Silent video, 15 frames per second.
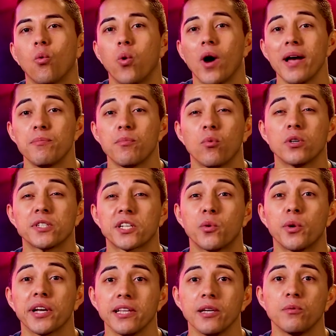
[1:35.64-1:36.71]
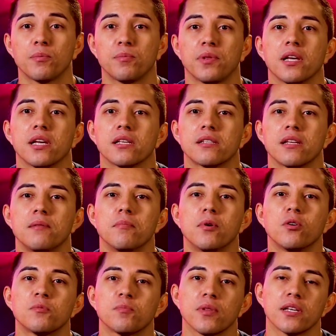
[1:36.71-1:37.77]
WEP was quickly replaced in
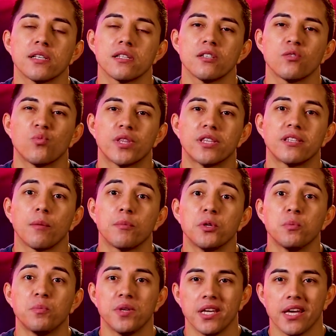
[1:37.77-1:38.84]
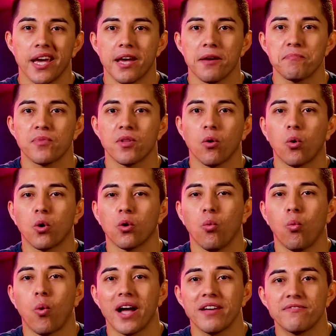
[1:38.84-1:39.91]
most places with WPA, or
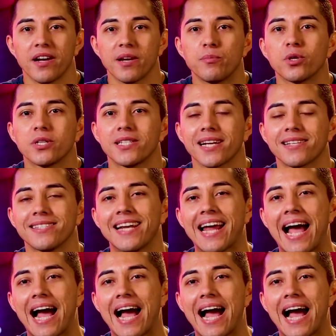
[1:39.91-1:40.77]
Wi-Fi Protected